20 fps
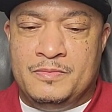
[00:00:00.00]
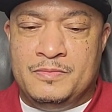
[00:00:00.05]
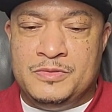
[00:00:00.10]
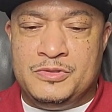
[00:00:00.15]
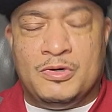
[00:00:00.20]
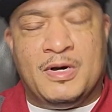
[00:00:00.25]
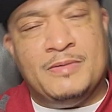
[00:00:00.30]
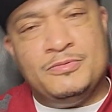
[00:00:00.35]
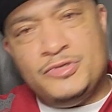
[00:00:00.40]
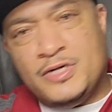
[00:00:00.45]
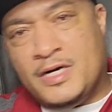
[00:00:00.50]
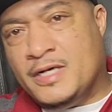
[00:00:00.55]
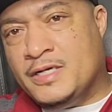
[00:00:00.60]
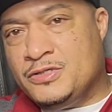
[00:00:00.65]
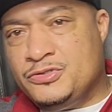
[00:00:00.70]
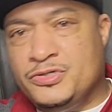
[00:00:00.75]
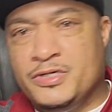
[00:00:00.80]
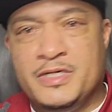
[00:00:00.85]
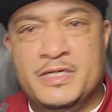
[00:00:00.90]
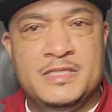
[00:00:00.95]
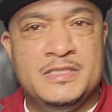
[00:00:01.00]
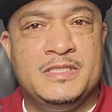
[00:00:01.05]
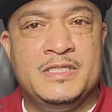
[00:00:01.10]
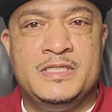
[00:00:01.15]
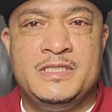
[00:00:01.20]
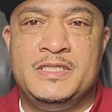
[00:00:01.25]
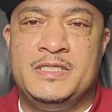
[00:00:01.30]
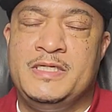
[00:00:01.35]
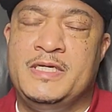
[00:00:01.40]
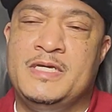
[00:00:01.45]
so I'm trying to
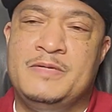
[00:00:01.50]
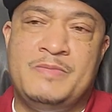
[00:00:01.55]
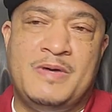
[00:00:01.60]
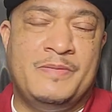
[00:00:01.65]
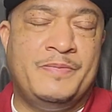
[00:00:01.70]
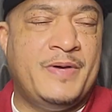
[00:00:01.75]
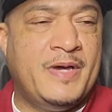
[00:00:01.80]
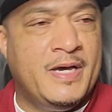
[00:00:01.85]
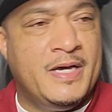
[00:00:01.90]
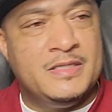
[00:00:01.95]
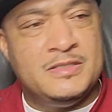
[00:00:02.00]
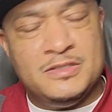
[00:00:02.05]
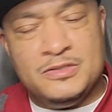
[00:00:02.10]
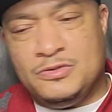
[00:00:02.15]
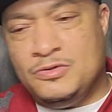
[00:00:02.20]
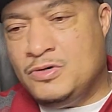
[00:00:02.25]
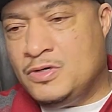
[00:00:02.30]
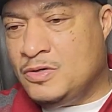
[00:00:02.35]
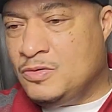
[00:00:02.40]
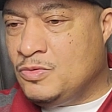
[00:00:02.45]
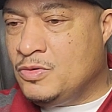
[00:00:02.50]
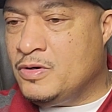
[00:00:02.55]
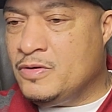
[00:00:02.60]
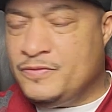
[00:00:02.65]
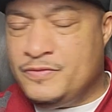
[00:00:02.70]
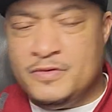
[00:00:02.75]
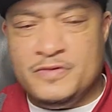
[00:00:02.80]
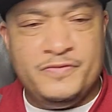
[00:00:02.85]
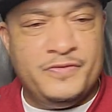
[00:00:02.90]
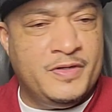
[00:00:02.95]
transition, getting my passes, going to
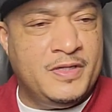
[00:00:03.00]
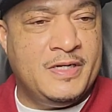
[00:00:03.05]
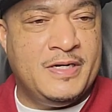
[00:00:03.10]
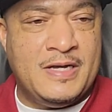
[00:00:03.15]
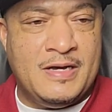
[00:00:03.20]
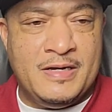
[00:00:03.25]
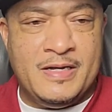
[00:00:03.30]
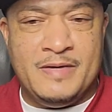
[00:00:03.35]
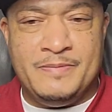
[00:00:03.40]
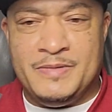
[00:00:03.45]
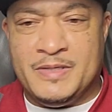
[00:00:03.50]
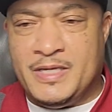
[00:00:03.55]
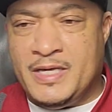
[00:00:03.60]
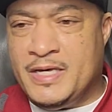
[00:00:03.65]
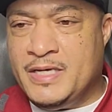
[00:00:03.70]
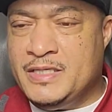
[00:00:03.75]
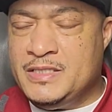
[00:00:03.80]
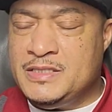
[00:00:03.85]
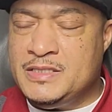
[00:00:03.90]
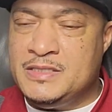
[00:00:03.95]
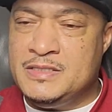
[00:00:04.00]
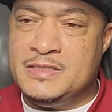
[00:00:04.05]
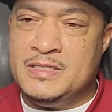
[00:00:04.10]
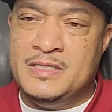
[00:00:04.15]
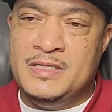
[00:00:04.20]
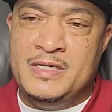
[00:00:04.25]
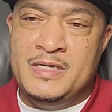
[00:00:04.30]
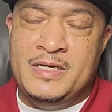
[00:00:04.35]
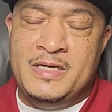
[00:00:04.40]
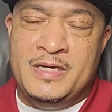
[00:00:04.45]
work for, filling out applications.
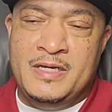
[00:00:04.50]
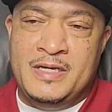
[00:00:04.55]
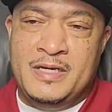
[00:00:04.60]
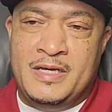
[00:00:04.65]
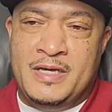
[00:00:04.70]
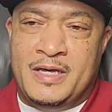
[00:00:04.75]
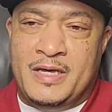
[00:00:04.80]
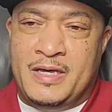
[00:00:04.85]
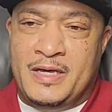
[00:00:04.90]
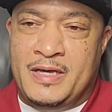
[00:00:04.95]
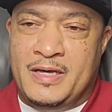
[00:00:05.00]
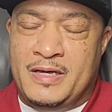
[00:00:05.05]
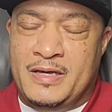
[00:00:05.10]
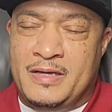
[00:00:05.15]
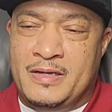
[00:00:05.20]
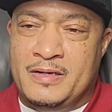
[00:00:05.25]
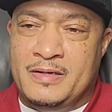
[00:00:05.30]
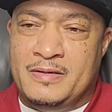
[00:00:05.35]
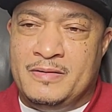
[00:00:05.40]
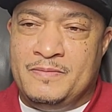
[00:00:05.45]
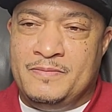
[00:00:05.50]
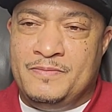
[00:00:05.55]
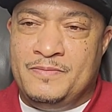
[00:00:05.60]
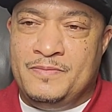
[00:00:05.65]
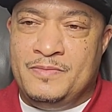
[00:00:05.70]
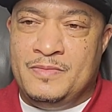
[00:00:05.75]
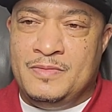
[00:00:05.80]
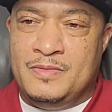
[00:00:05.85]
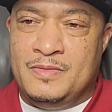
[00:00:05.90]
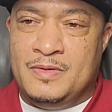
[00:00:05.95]
And
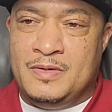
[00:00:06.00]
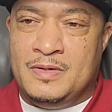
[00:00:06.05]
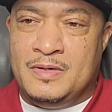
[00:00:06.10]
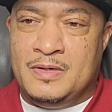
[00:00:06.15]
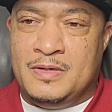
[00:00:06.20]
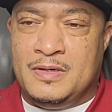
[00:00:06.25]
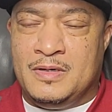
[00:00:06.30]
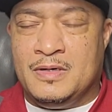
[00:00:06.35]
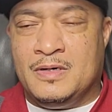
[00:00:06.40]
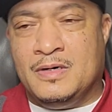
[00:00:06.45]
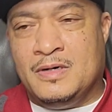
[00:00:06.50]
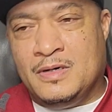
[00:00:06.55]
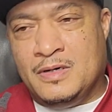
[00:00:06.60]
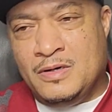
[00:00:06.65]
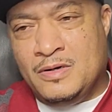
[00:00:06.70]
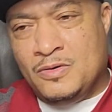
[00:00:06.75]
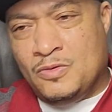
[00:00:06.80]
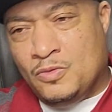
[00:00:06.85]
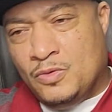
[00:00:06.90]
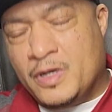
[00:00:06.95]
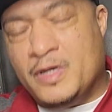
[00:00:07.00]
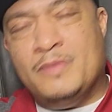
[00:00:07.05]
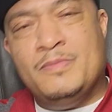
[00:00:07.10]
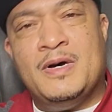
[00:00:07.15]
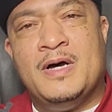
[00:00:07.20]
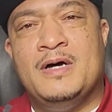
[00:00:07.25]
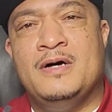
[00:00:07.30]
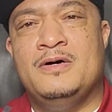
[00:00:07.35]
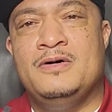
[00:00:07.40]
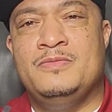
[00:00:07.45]
one of
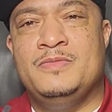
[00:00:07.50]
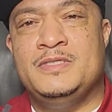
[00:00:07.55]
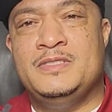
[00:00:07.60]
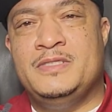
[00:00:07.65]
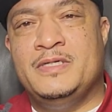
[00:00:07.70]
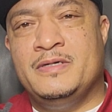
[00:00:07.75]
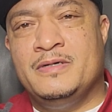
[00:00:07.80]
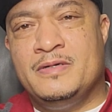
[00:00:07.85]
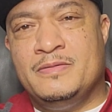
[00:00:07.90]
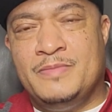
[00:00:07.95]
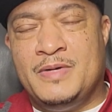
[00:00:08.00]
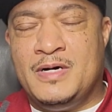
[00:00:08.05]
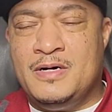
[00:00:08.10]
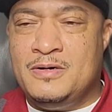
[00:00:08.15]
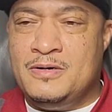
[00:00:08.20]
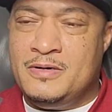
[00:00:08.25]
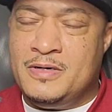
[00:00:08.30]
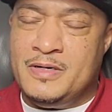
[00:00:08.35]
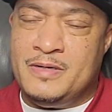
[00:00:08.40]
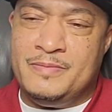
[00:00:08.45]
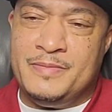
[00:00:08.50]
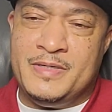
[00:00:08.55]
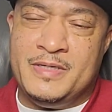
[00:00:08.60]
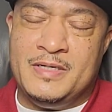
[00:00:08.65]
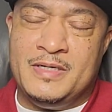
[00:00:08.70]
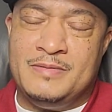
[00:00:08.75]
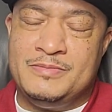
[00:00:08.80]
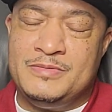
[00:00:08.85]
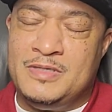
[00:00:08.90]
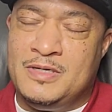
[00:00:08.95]
my homies, dear to my heart,
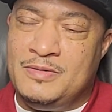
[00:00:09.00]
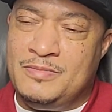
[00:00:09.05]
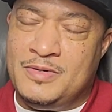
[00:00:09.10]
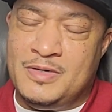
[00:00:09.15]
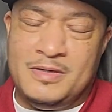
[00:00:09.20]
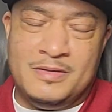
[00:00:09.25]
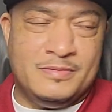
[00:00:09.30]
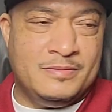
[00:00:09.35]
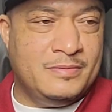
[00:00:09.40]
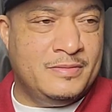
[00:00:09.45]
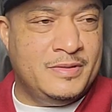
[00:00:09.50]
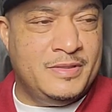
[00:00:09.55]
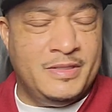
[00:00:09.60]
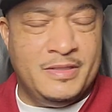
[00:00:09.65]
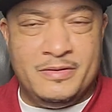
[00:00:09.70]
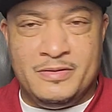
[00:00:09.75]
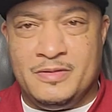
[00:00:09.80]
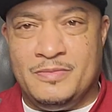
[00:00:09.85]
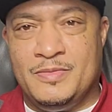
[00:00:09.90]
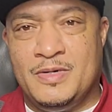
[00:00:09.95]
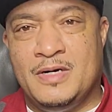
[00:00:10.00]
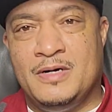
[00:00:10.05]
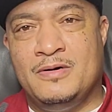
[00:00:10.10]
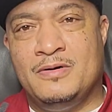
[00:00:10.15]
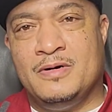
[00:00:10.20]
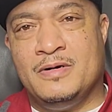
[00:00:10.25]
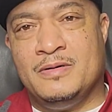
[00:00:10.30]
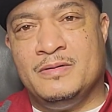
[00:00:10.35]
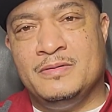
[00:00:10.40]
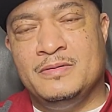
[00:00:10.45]
man, I'm talking about dear to my
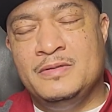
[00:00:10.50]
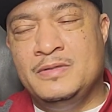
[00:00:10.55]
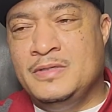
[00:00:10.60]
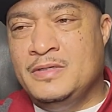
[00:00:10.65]
heart,